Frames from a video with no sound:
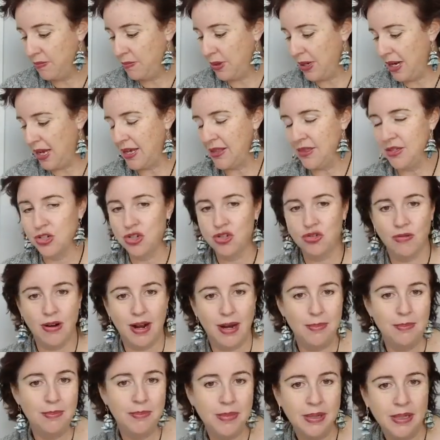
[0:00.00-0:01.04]
play the
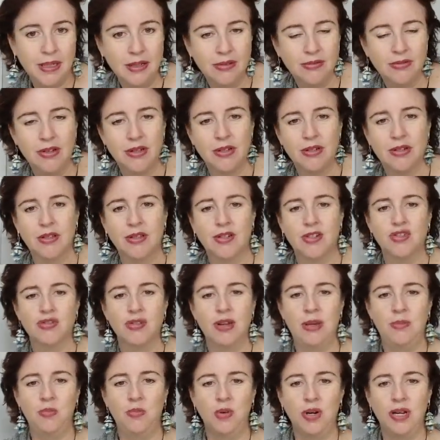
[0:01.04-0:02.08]
drum I've got the
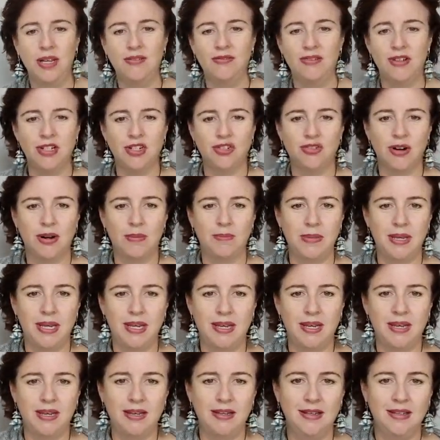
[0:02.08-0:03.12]
Dreamweaver drum
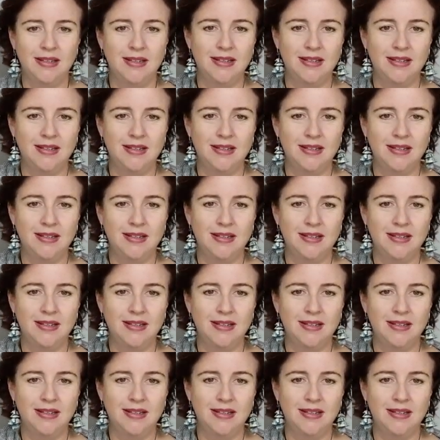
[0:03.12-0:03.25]
here